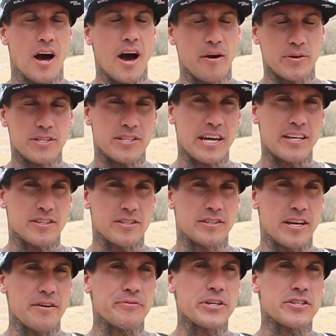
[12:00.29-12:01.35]
Uh, I would say it
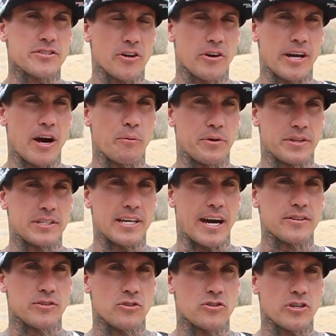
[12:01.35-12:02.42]
definitely started out with the
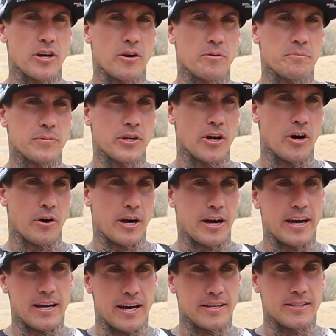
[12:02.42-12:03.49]
tattoo show. You know,
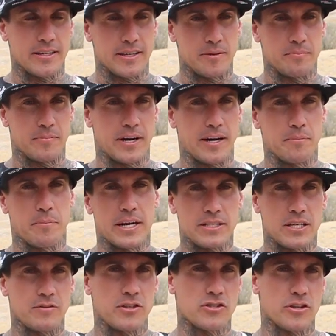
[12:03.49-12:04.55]
I, I did my, my
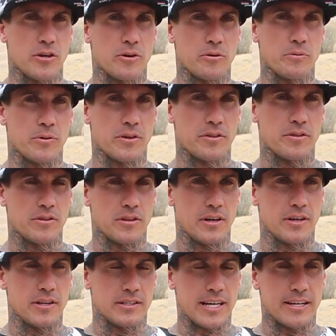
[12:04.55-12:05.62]
TV show with
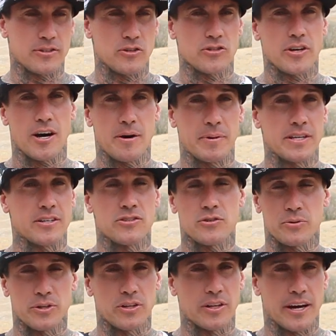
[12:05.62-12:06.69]
the, the, tattoo shop. I did
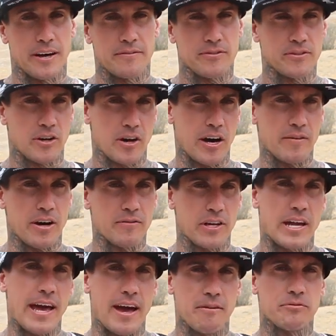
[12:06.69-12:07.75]
Surreal Life. You know, I, have
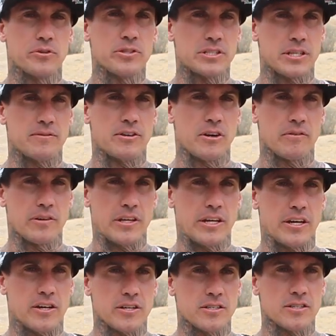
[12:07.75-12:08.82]
done a handful of TV over the
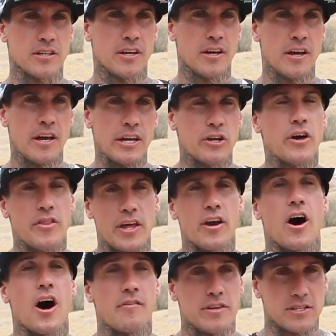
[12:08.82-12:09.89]
years. Uh -huh. You know, and then
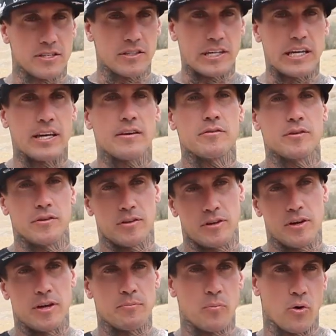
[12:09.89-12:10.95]
obviously
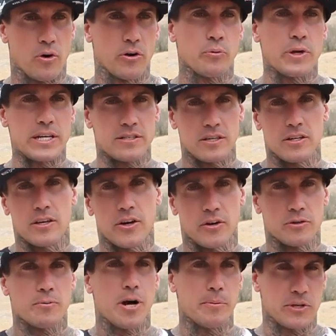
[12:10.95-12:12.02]
in more recent
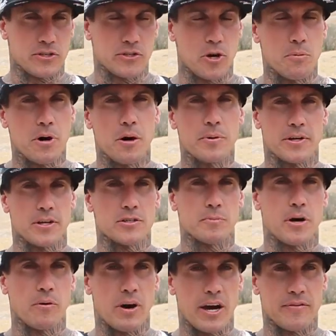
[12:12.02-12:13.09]
years, probably Snowball because of
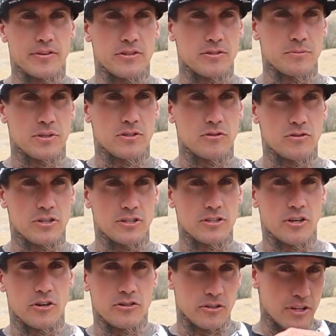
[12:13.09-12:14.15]
my wife, because I mean, mm -hmm. she's
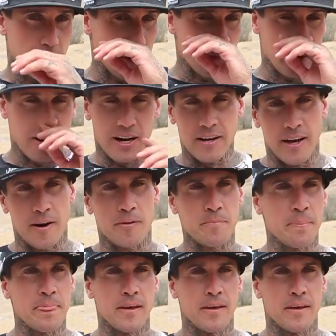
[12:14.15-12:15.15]
larger than ever right now.